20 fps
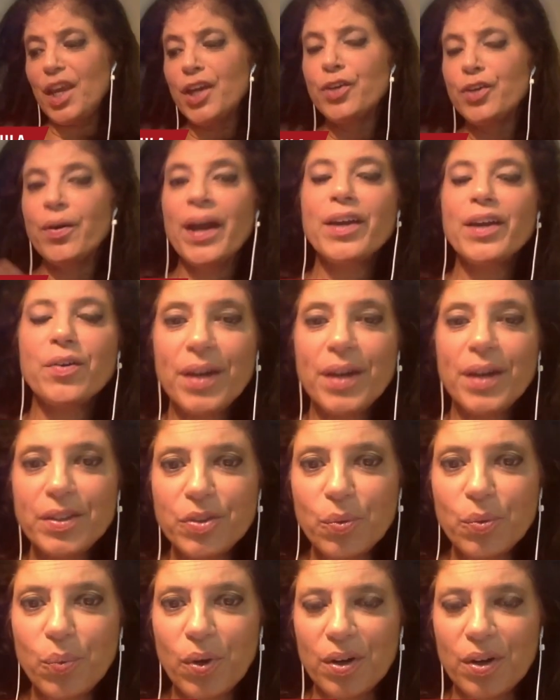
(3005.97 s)
You're angry
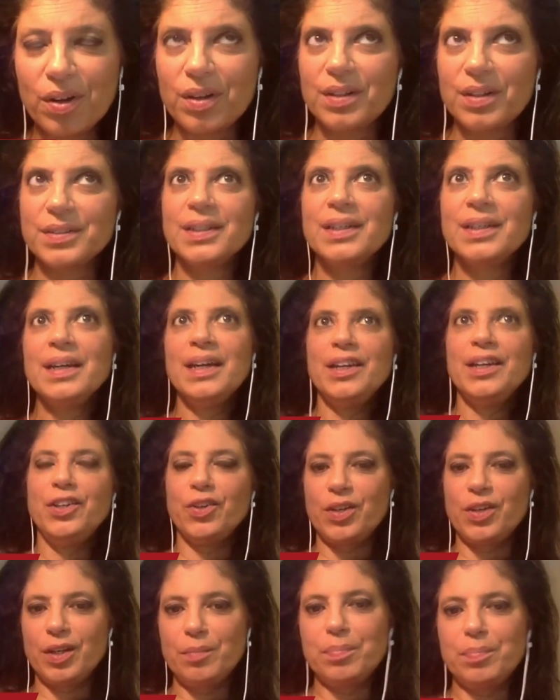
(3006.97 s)
at the world.
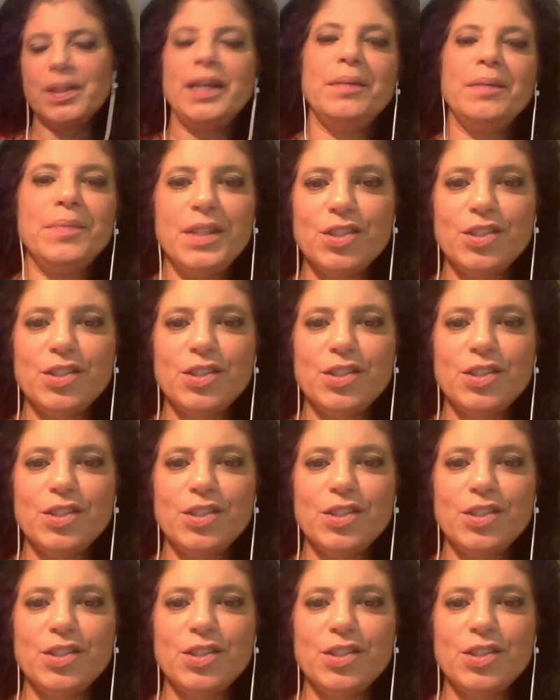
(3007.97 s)
You're going to blame